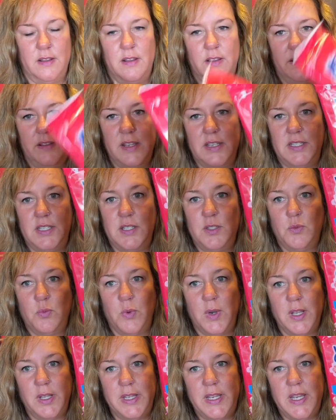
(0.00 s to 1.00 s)
This is
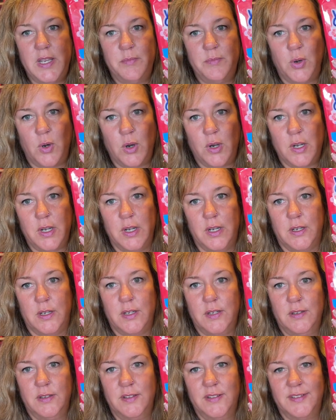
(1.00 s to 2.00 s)
really important.
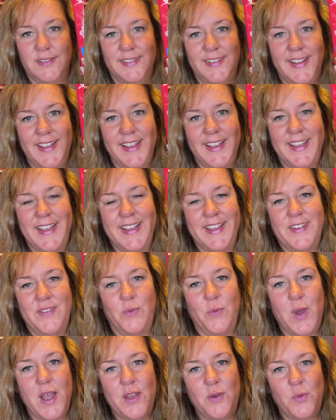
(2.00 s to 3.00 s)

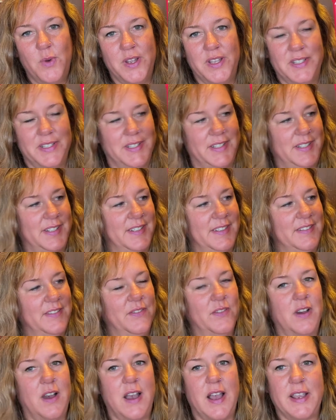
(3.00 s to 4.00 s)
Wet ones.
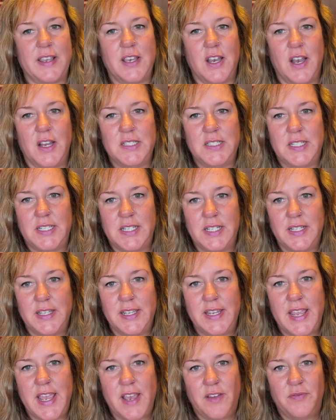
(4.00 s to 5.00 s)
I
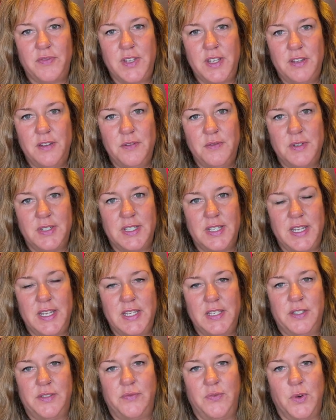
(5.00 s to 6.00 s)
constantly have to use
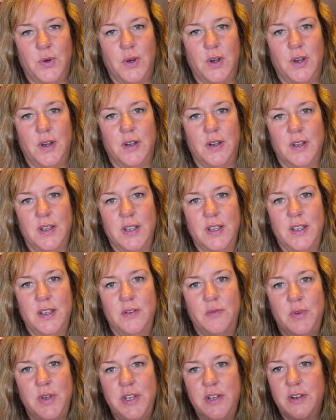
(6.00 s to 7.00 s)
these for
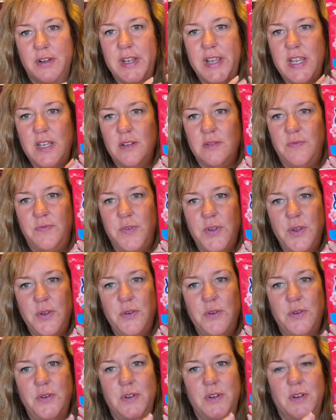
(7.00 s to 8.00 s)
when you're eating
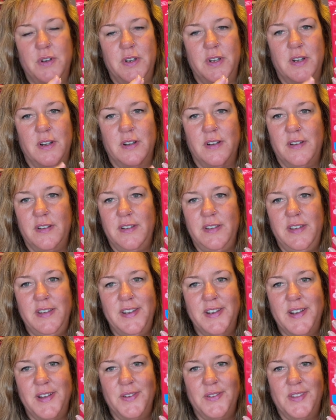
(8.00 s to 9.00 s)
food, or you're,
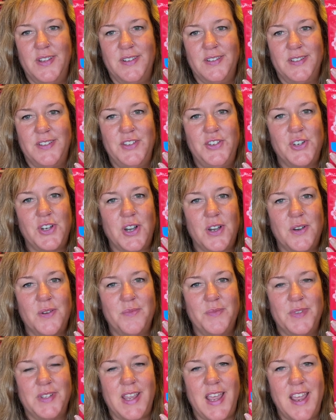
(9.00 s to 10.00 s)
you know, there's
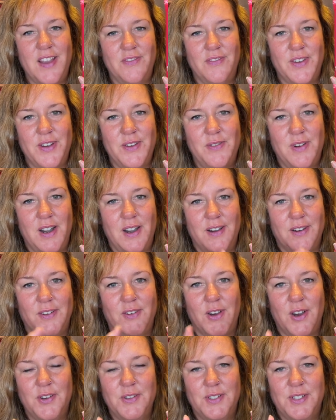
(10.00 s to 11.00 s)
germs everywhere and
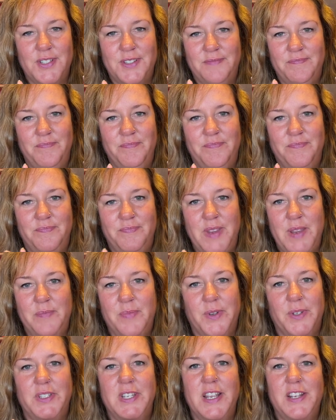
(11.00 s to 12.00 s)
gross
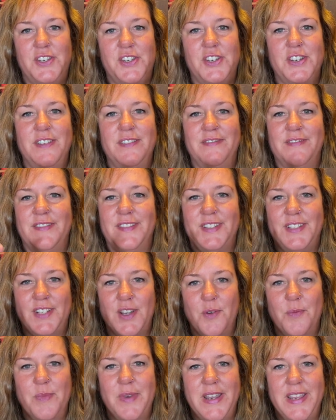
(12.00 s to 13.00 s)
people touching
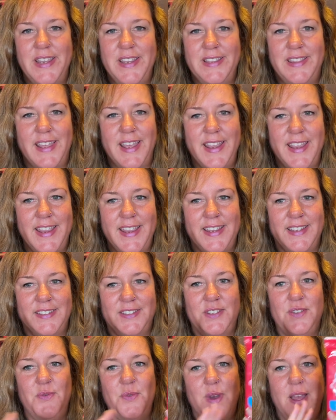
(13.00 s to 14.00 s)
so many
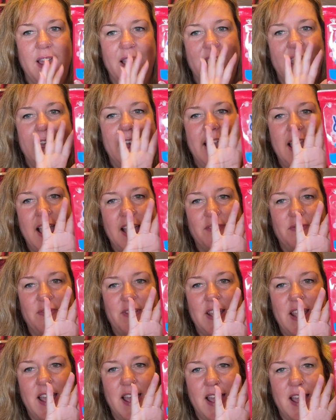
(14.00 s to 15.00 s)
things. You have
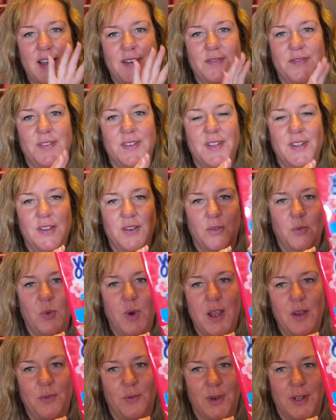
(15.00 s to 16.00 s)
to have
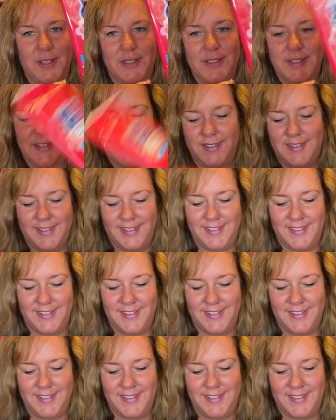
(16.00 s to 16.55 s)
wet ones.